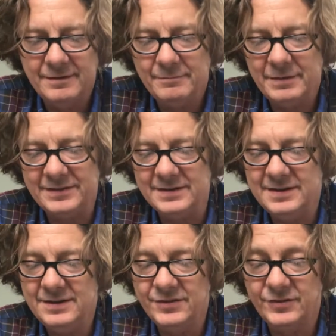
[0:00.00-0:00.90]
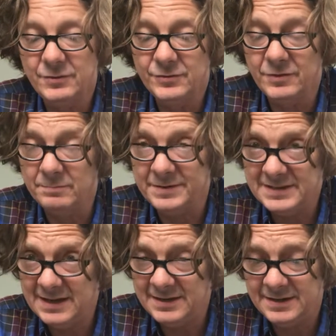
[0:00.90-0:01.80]
But the tin soldier
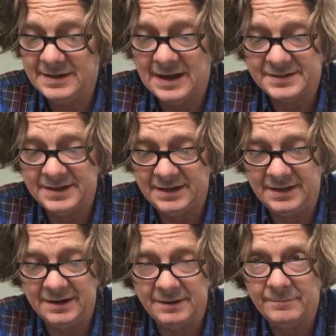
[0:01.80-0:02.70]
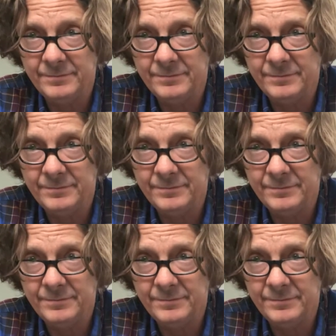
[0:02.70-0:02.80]
pretended not to hear.